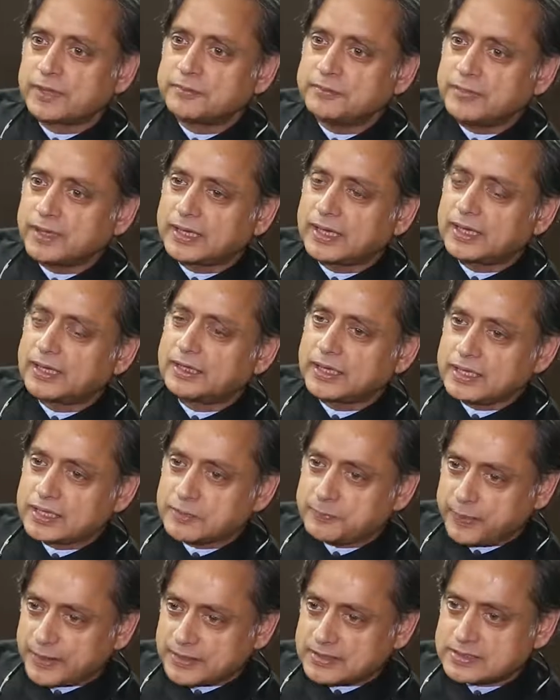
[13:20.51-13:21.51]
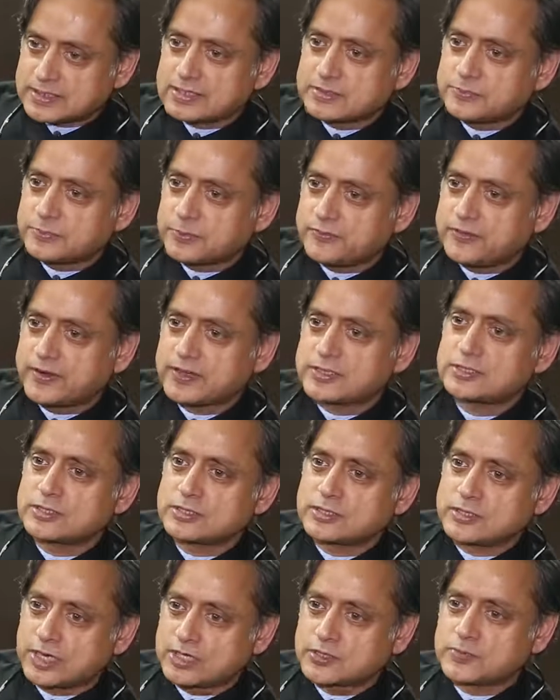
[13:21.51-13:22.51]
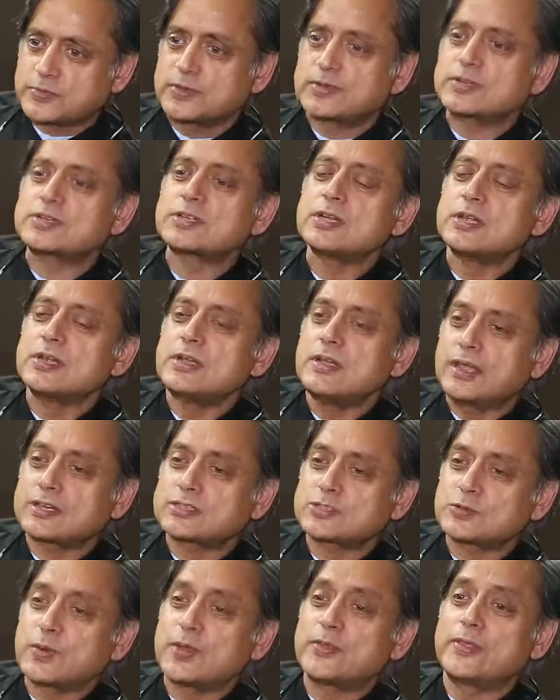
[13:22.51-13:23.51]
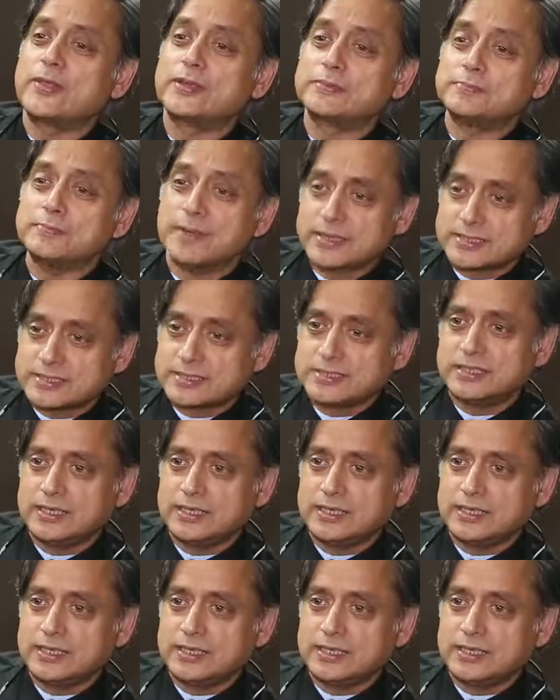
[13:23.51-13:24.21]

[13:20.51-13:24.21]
and making an independent professional judgment as to whether it might